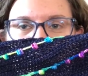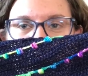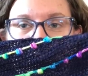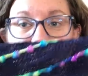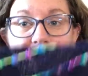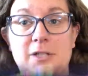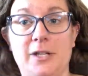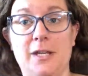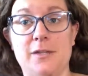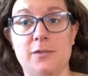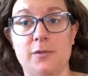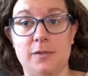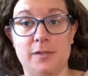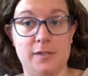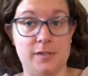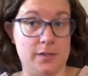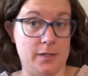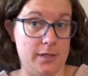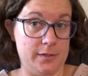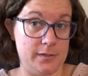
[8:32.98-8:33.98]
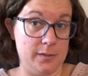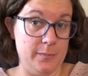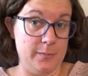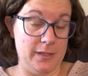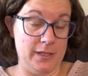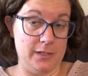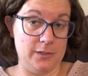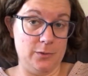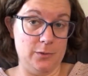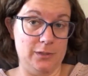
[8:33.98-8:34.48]
So yeah, so this is awesome and
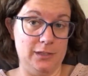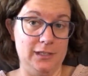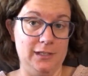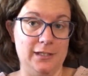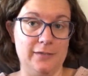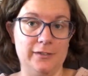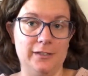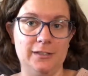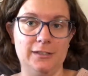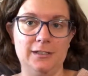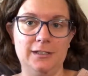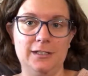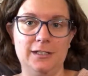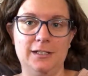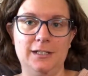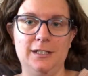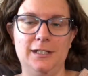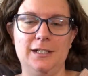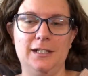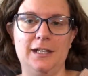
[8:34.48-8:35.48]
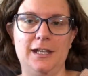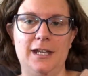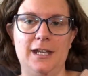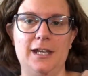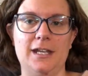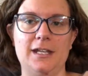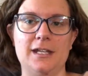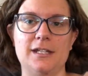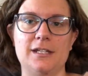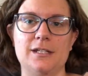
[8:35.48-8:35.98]
I totally love it.
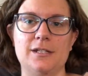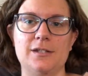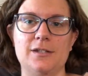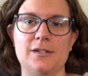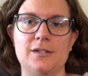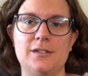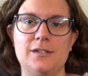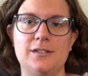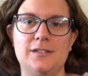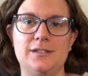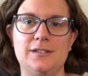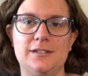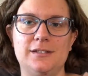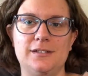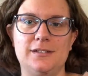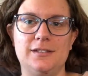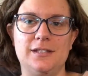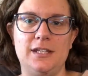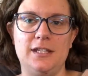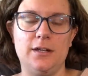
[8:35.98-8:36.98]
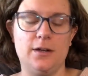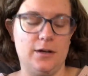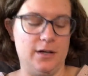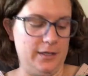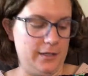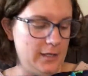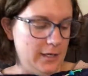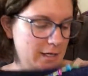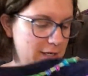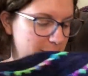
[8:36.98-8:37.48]
And the
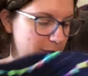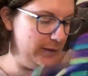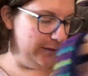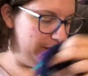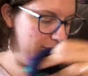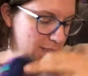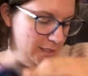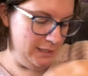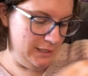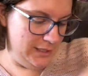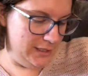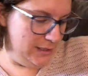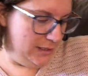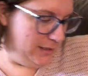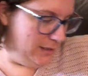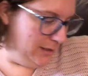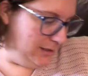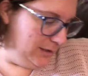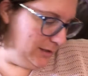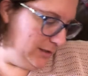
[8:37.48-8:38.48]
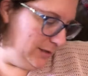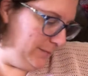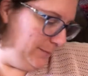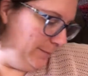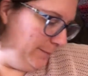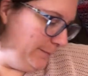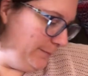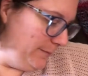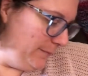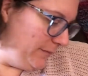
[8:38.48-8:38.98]
yarn that I am using,
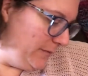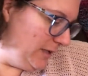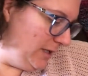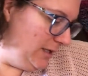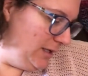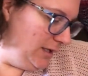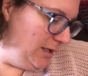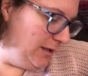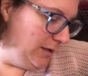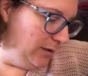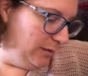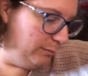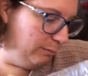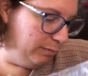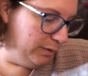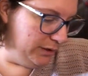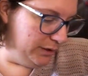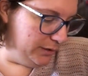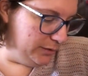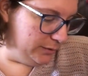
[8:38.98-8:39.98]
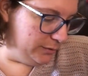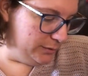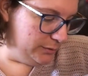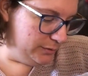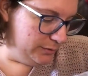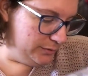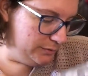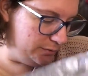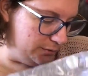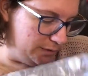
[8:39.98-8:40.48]
the blue
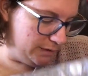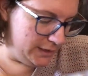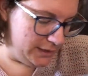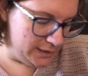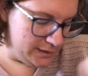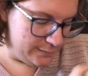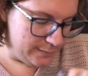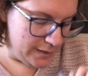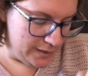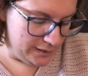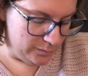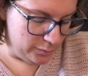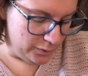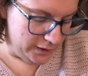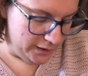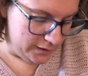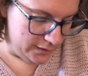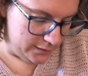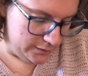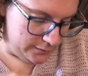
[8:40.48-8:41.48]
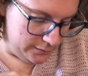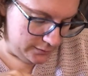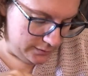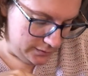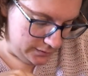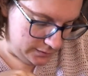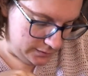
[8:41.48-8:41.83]
is Malabrigo,